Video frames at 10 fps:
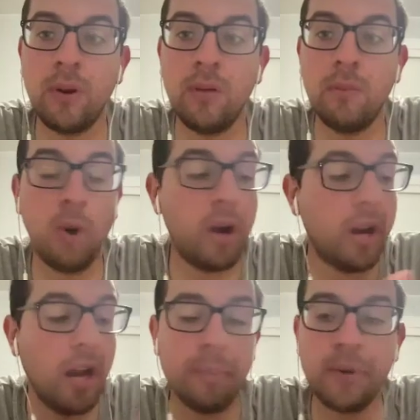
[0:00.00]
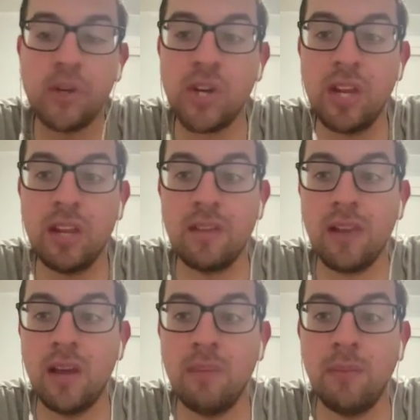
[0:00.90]
but Mark, I appreciate your
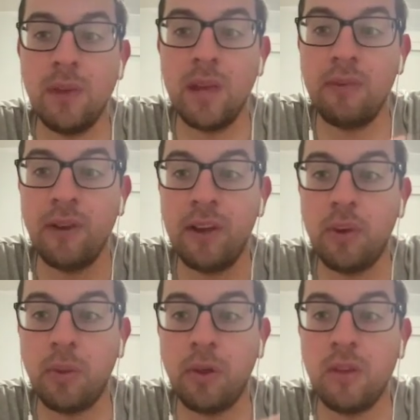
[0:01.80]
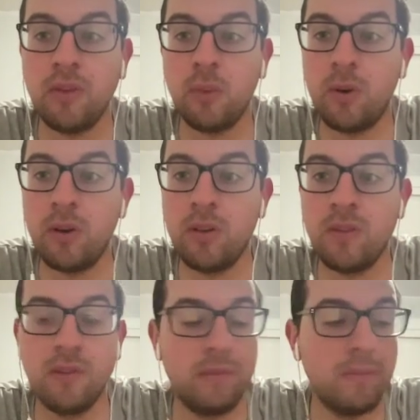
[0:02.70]
time. Any final thoughts or
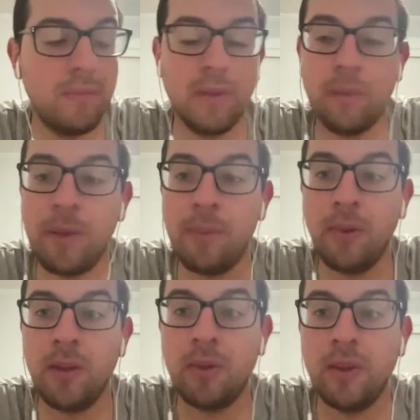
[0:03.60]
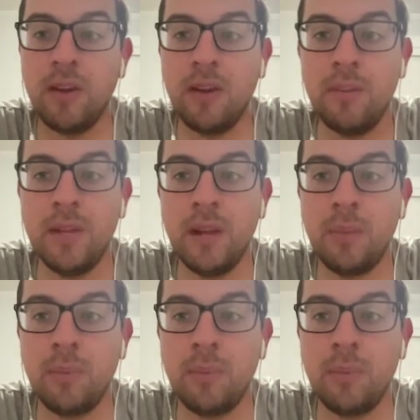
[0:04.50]
words to the people out there? I mean, I